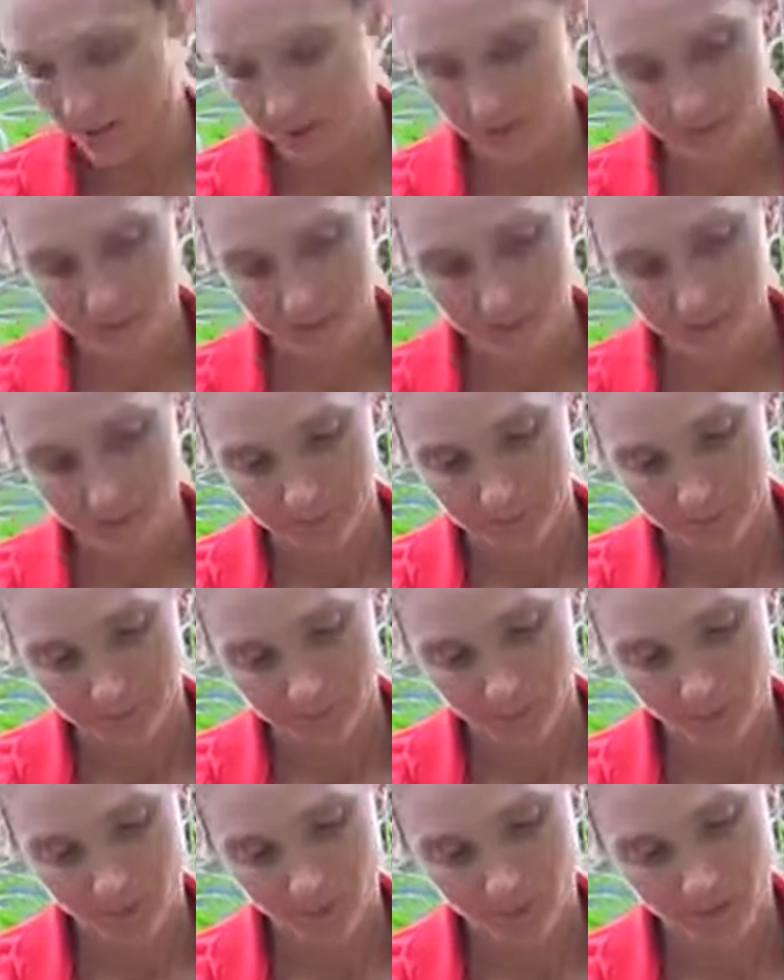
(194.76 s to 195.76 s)

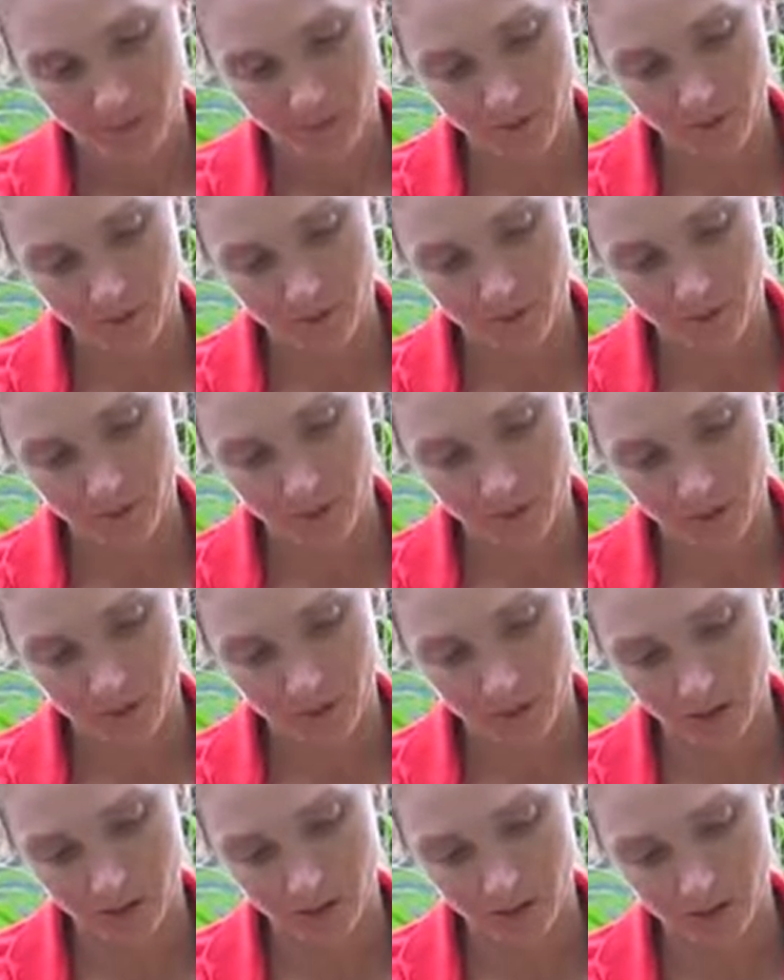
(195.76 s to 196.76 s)

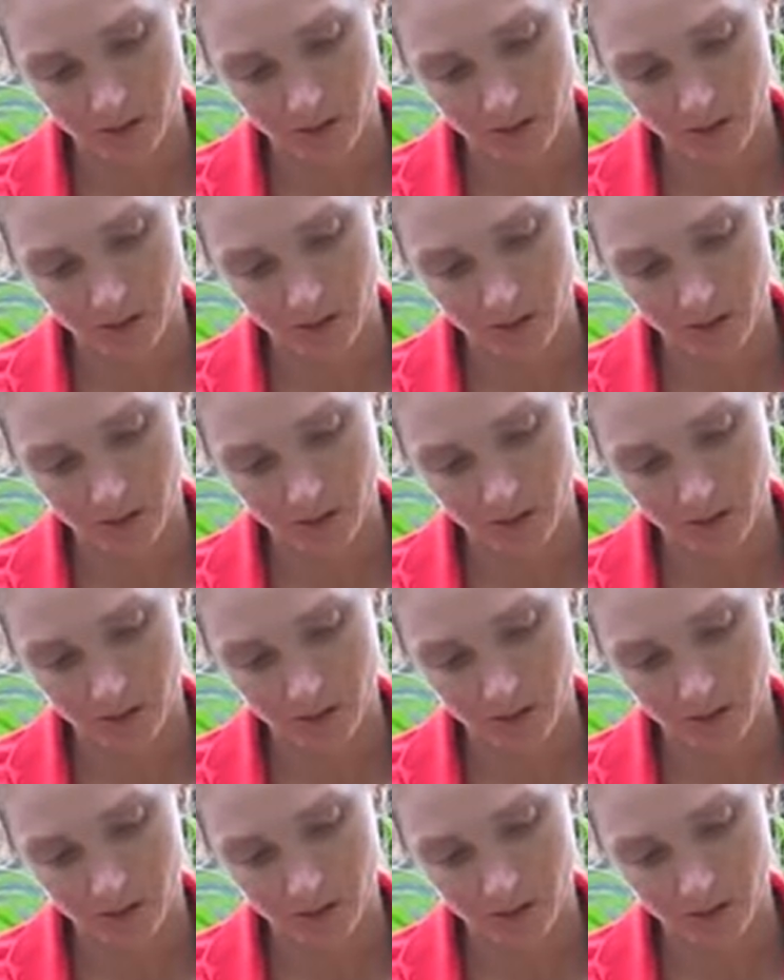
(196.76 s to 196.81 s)
[no speech]